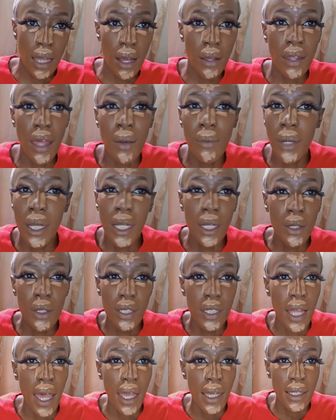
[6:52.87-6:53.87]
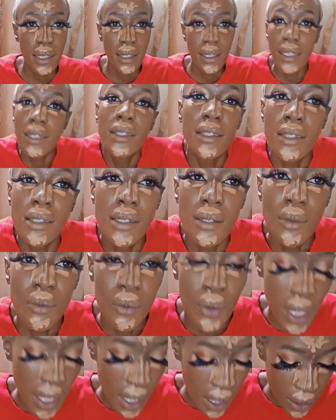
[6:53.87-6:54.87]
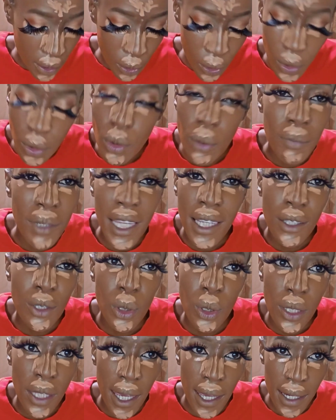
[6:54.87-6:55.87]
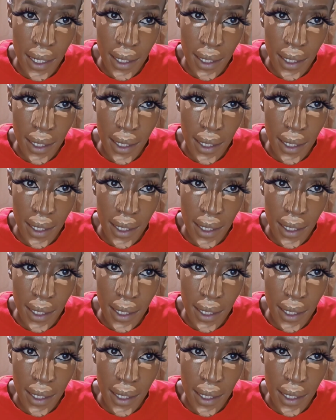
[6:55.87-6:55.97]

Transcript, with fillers: now that we look like this we are going to blend all that